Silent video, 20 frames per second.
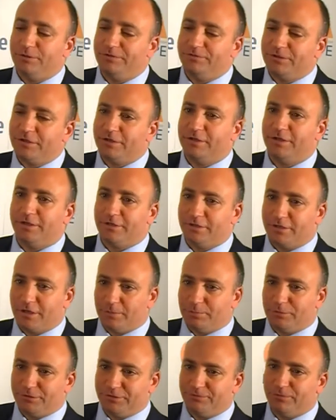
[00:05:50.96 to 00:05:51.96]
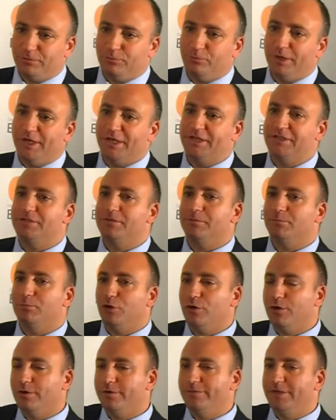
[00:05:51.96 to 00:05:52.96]
We've done it in a couple different ways.
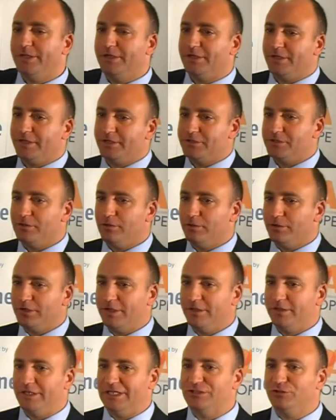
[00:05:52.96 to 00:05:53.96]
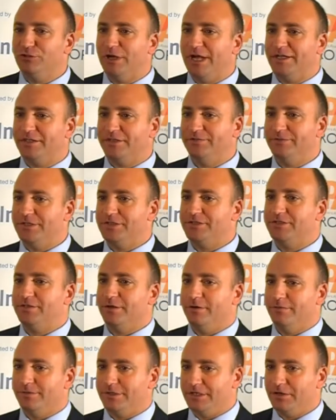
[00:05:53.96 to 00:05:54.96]
Part of it is looking at the
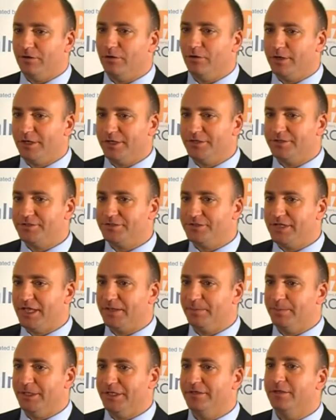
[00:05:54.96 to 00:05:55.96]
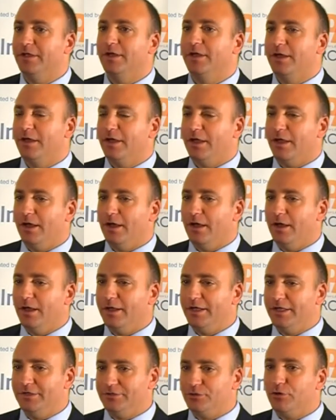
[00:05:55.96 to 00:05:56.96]
attractiveness of the audience segment
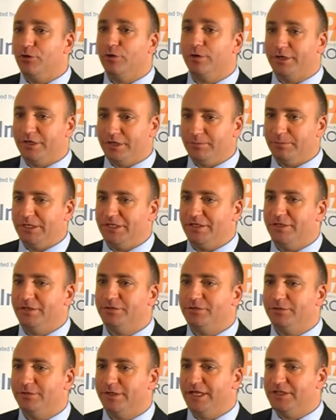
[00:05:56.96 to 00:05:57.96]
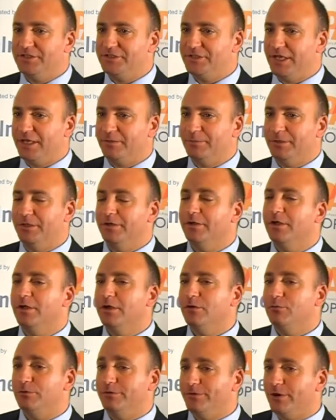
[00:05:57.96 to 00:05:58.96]
and targeting media to that segment.
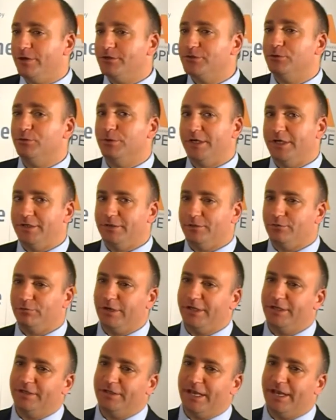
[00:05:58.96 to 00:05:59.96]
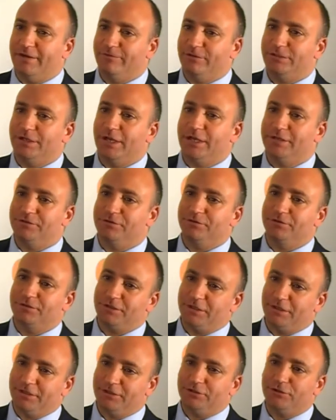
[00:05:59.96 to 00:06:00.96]
We've also integrated
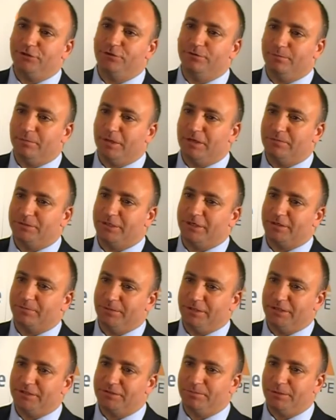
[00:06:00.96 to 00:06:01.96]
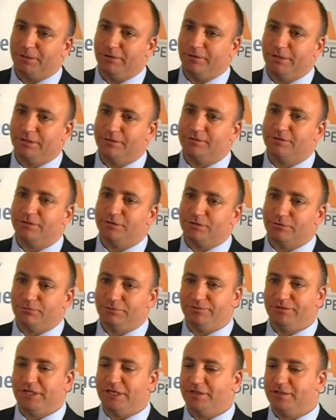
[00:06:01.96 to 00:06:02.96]
advertisers into the Moms Like Me experience.
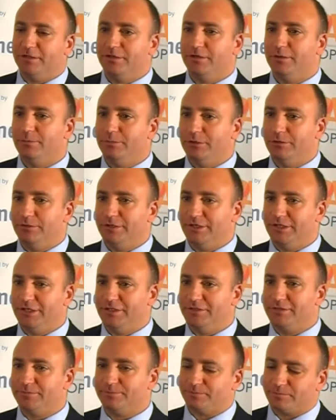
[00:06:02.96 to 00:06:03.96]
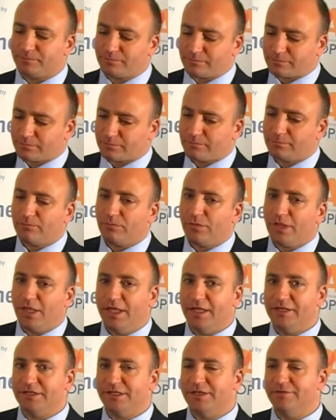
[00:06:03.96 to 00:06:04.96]
we've taken communities
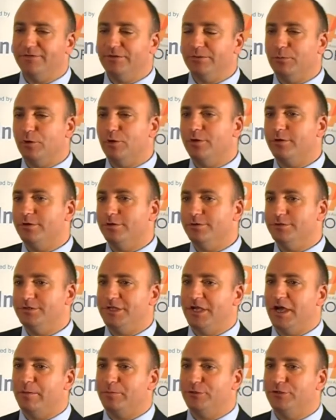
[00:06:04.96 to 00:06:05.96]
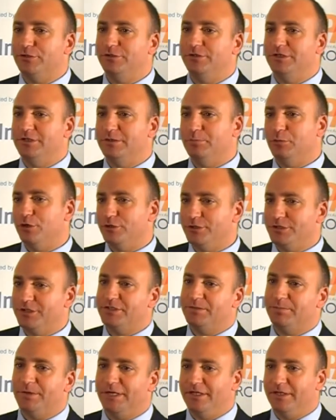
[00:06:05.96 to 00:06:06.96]
and given marketers the opportunity to
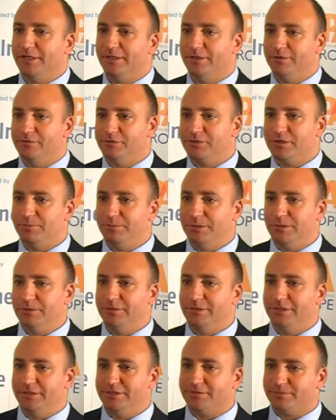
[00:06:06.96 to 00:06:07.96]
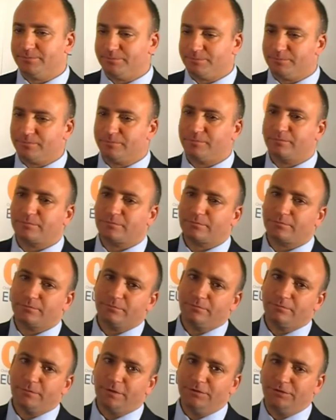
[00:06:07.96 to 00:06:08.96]
participate in those communities.
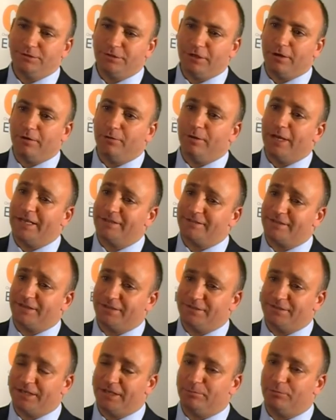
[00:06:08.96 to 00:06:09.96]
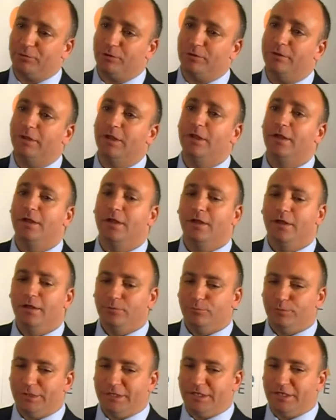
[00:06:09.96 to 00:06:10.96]
So as an example,
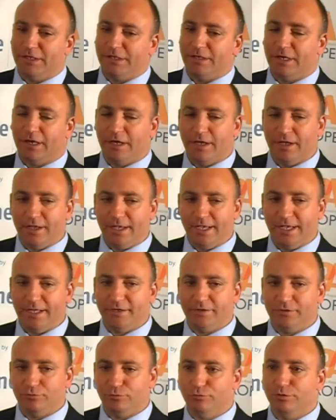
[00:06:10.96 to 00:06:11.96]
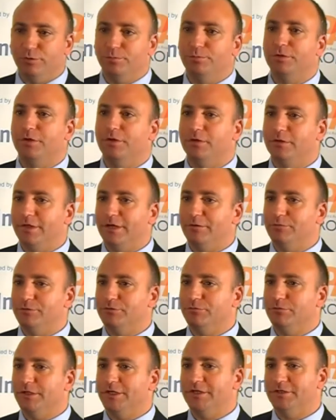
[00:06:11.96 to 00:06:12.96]
we had a group that
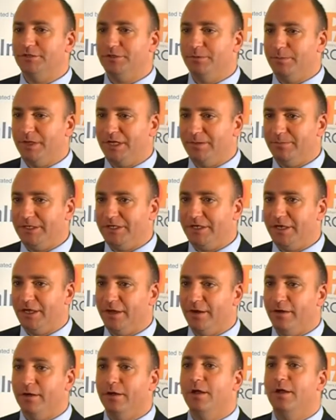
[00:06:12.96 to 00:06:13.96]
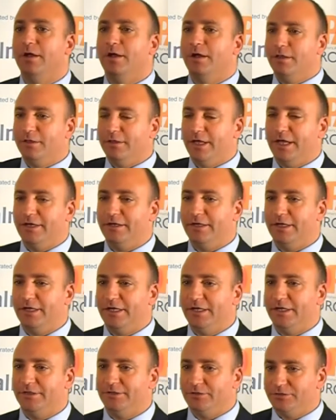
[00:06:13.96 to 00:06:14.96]
was related to baby care that
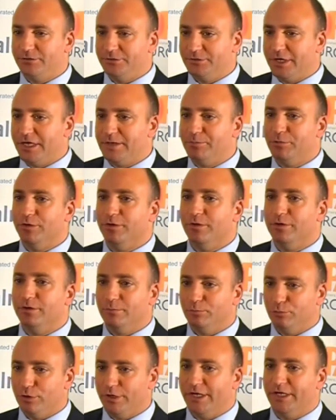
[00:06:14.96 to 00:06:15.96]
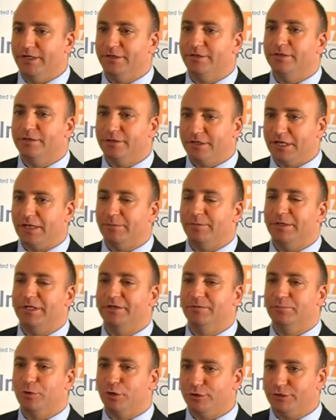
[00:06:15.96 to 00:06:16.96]
a diaper brand came
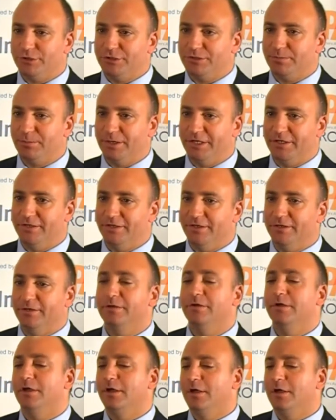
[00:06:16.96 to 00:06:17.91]
in and participated in.